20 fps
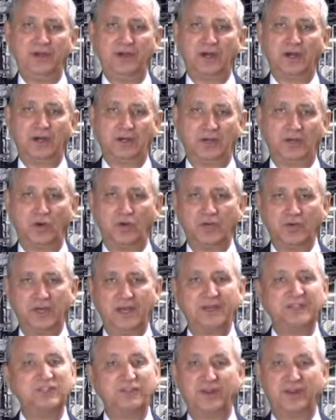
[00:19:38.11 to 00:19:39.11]
all
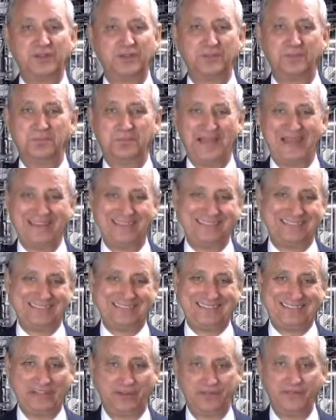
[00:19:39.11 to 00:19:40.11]
kinds of other bad
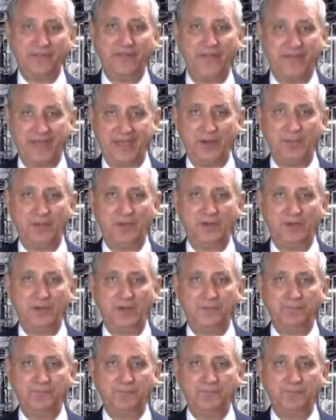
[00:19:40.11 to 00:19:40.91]
stuff in them.